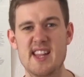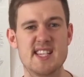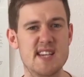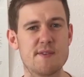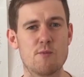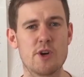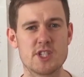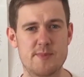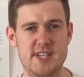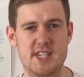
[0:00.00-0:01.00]
There's even
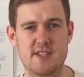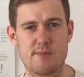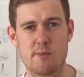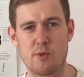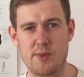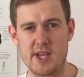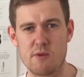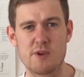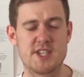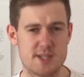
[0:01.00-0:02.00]
one species of bumblebee,
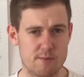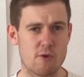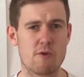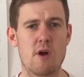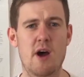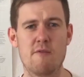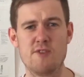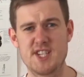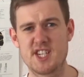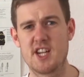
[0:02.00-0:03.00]
which is a more
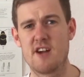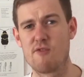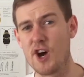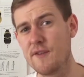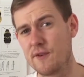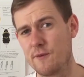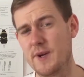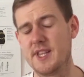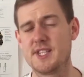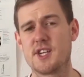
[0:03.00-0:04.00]
recent arrival
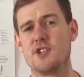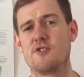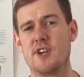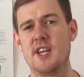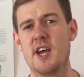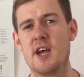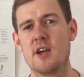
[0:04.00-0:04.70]
in this country,